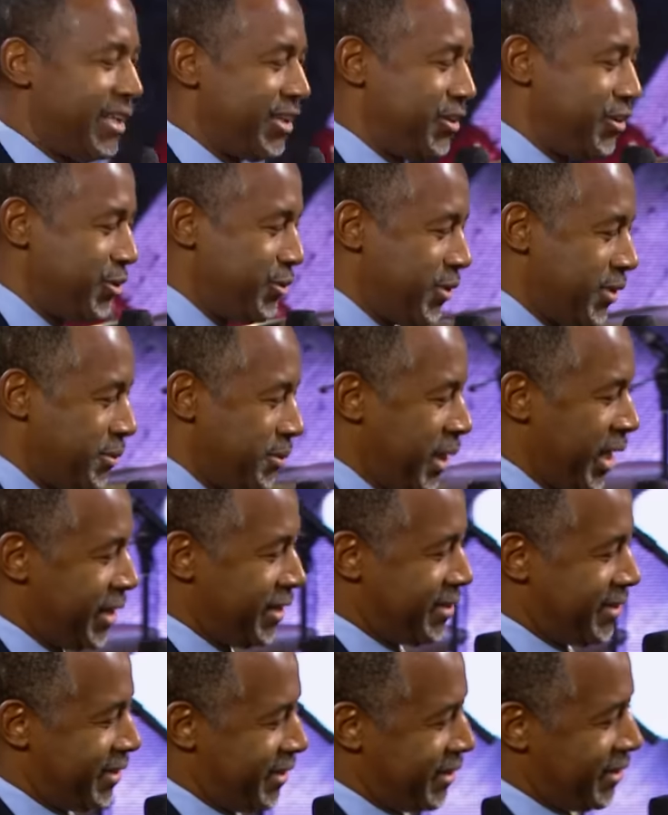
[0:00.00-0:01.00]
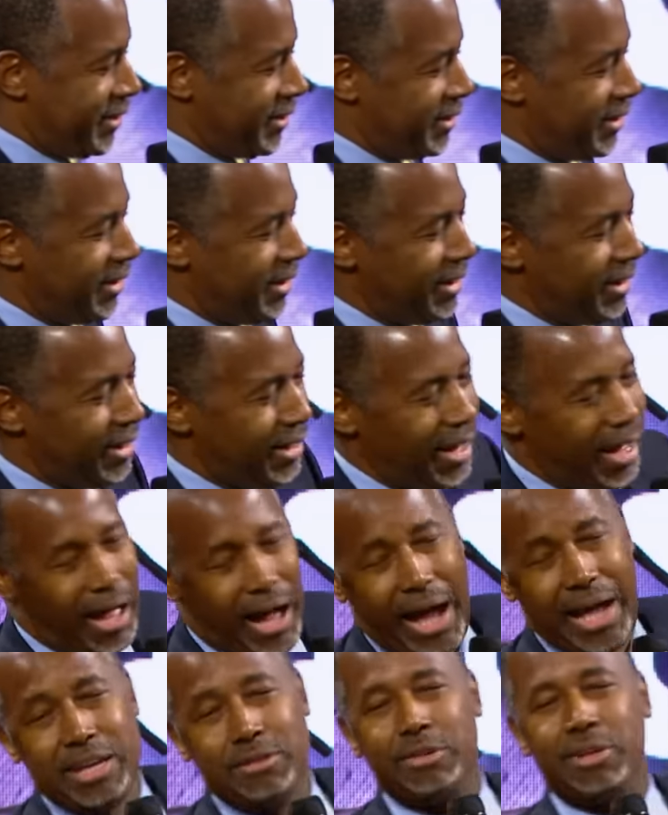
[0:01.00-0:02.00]
to do with medicine.
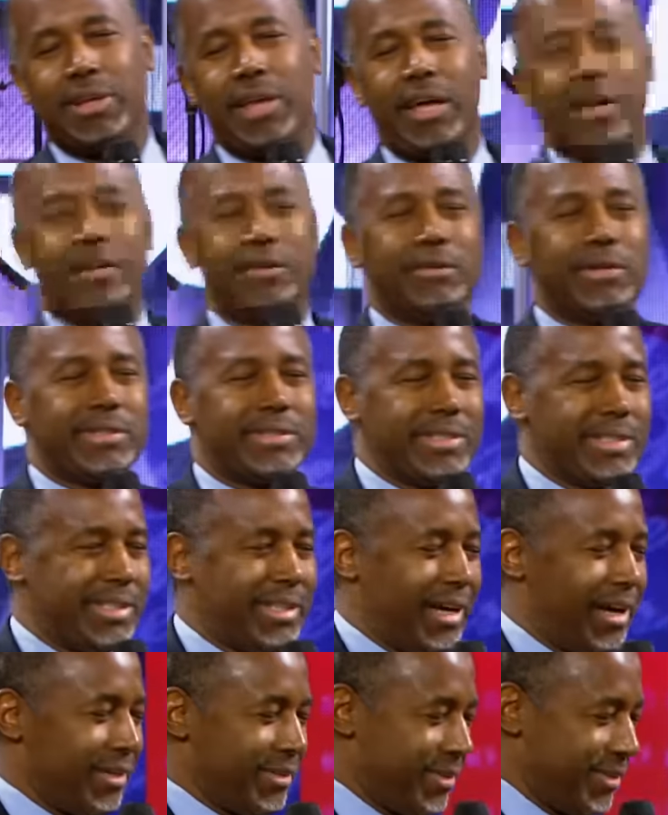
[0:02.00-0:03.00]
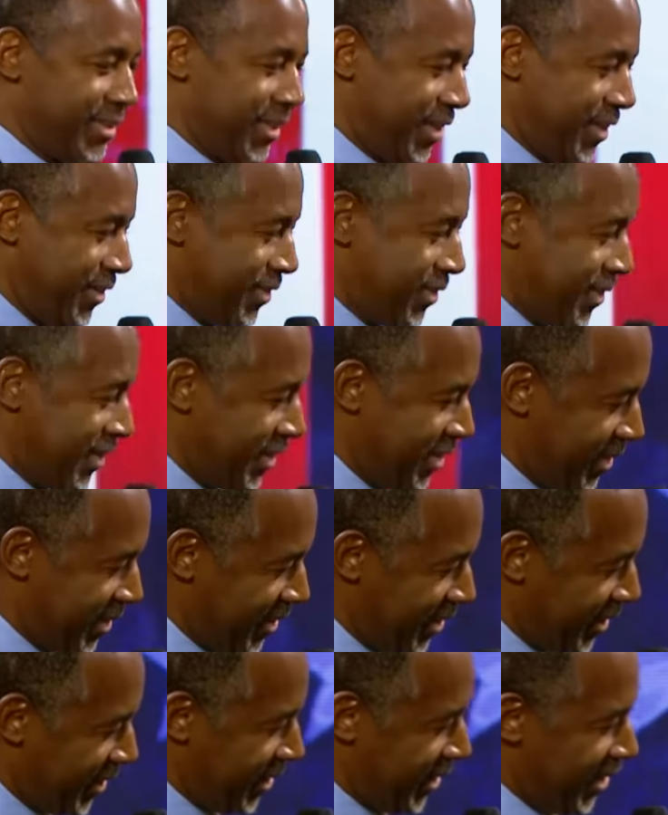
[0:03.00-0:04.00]
I even liked going to the doctor's office.
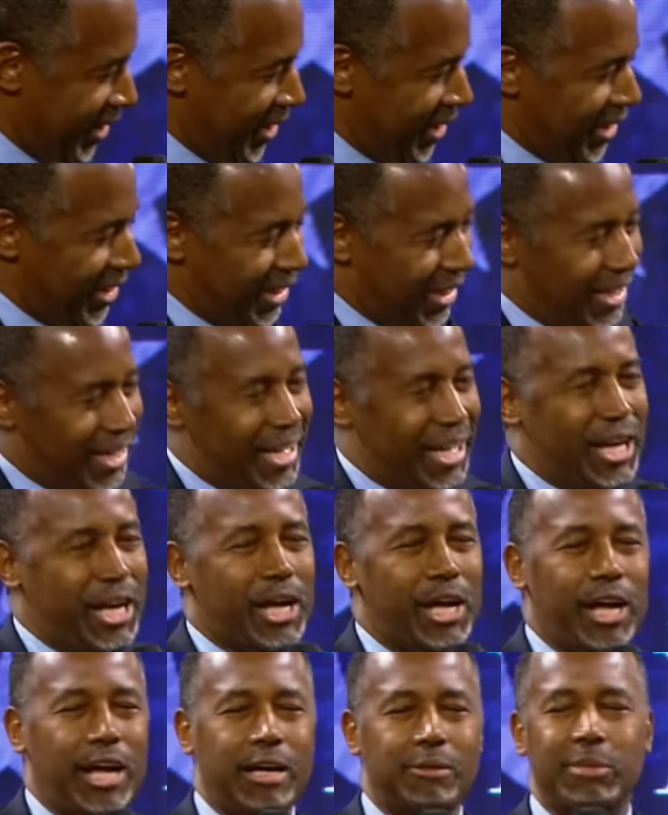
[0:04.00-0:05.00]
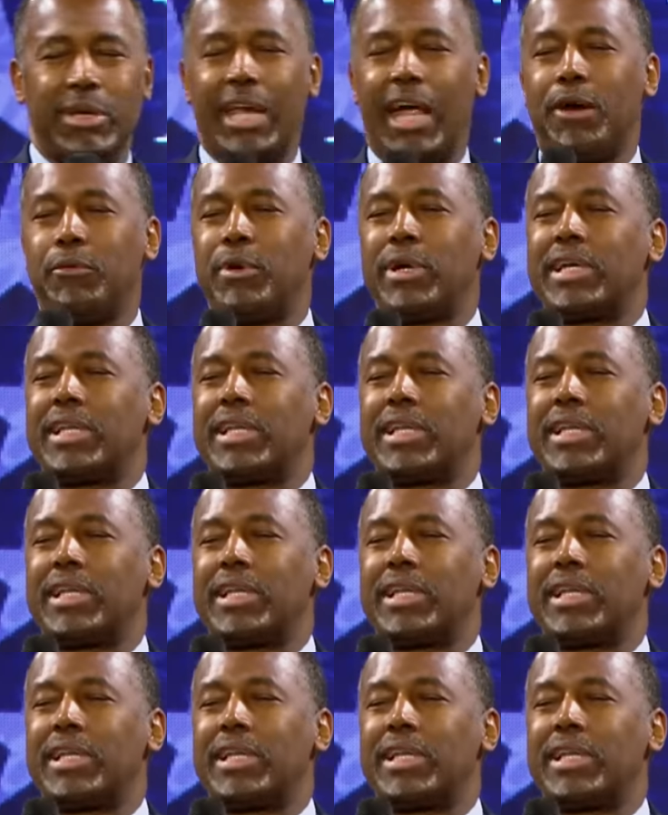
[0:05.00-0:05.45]
I mean, I would